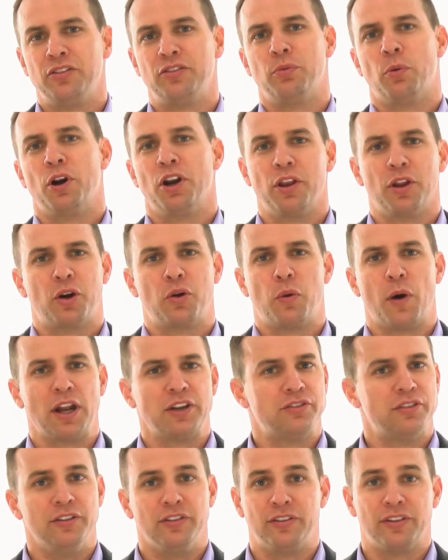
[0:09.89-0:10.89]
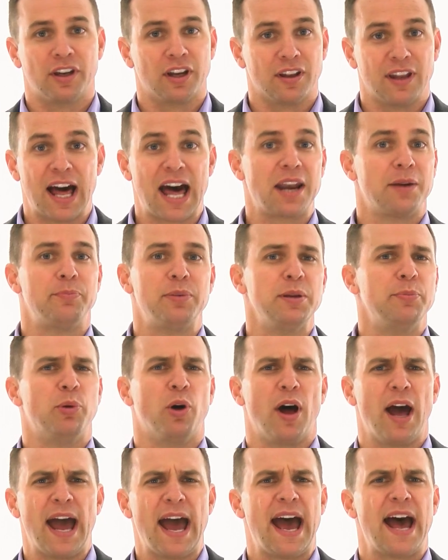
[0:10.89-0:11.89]
is one of the questions that a lot of
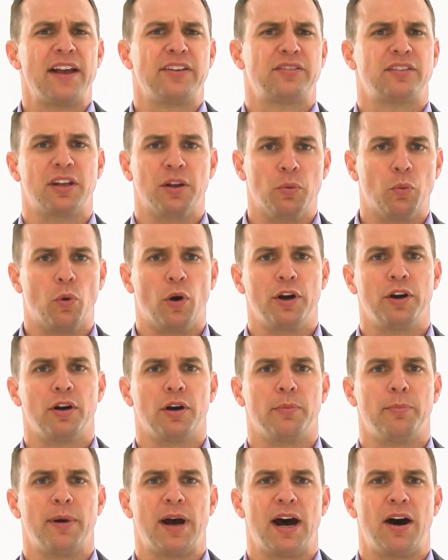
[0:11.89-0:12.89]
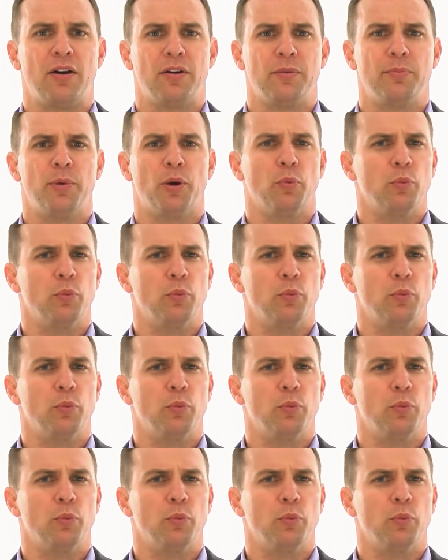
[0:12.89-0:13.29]
people ask and wonder about,